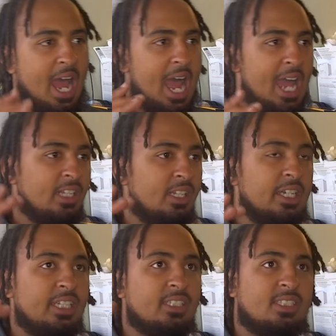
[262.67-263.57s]
I
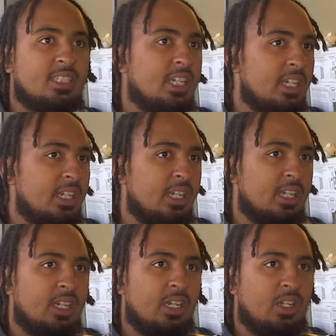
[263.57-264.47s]
look and see,
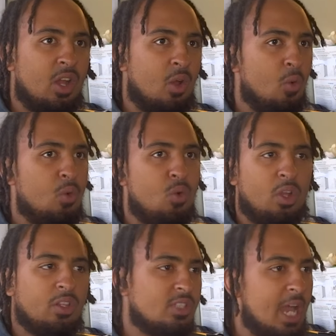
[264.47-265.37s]
you know, who
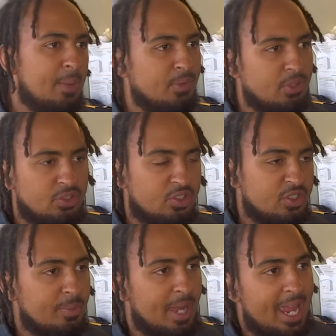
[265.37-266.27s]
are the top producers
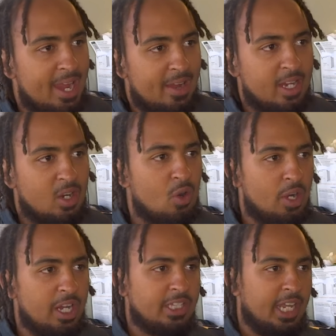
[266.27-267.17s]
in my area or
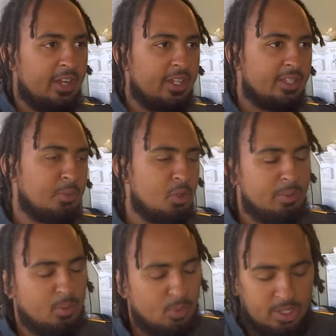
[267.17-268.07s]
in the area that I'm going to
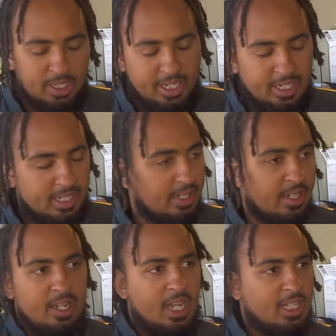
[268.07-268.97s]
be working in. And
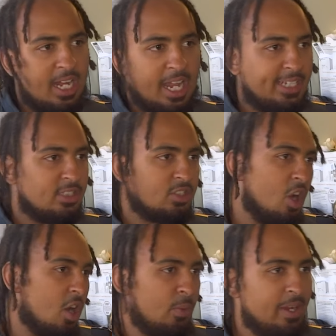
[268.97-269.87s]
a lot of agents
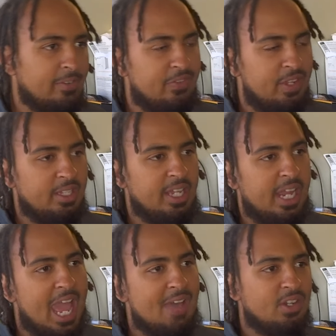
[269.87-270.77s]
are Redfin. They
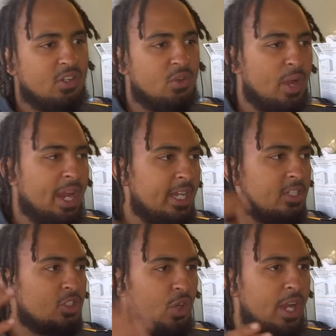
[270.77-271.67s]
have a
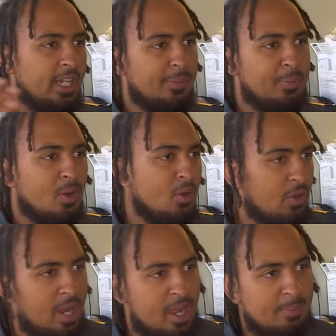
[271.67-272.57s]
great training
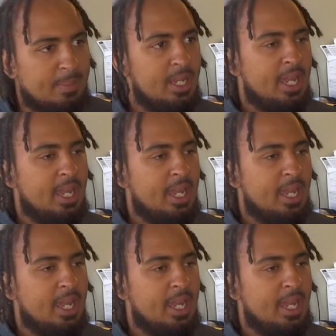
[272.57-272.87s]
program.